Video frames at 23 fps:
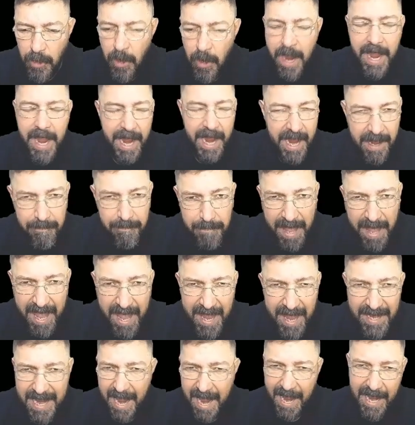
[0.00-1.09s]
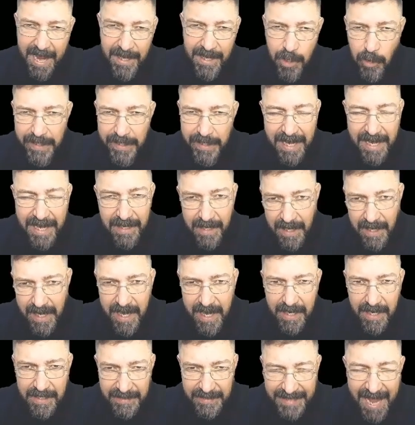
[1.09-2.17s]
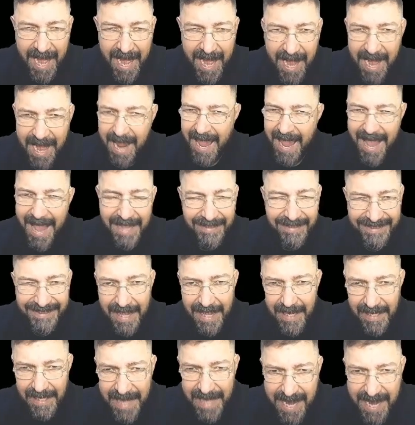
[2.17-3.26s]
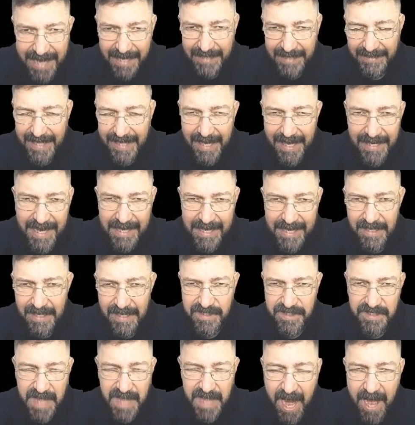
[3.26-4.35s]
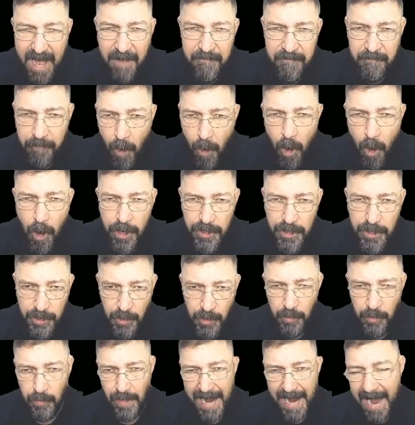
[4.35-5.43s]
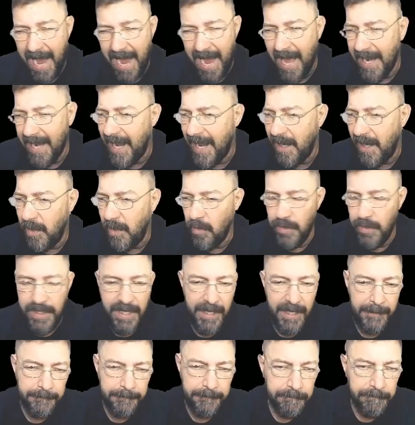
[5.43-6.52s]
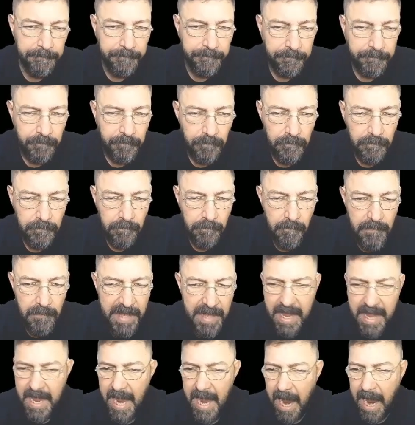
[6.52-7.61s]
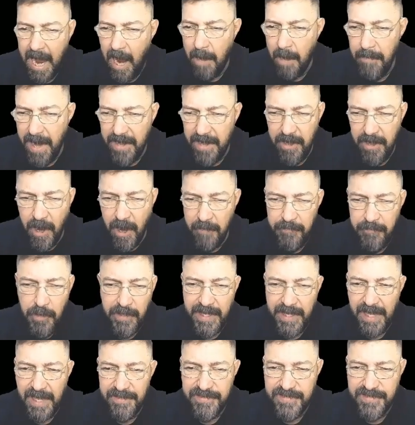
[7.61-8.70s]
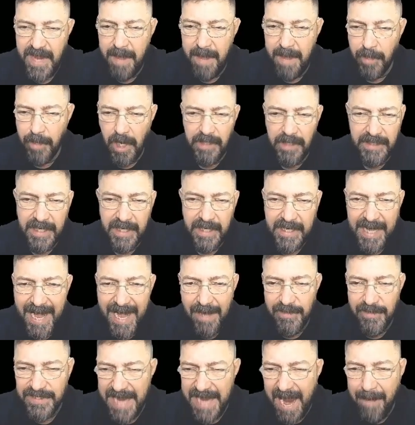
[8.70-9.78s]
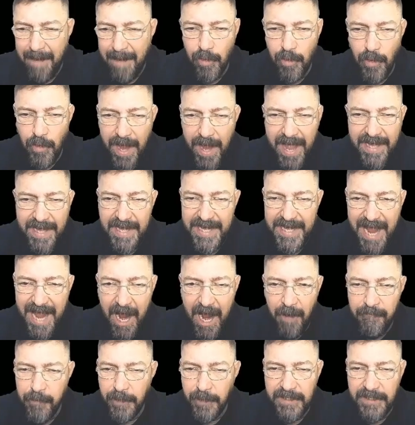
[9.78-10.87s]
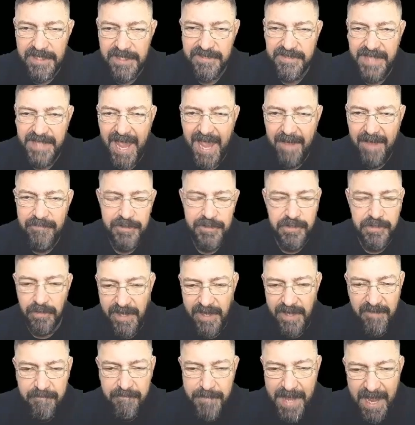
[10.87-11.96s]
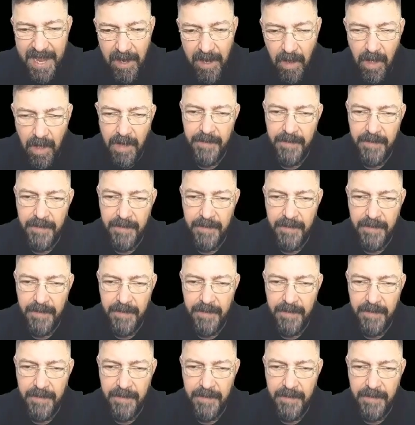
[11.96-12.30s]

Amen. And you can click there at the link. The link is there for you. Hallelujah. How many of you can say, Brother Carlos, I'm ready now for these devils to leave me alone?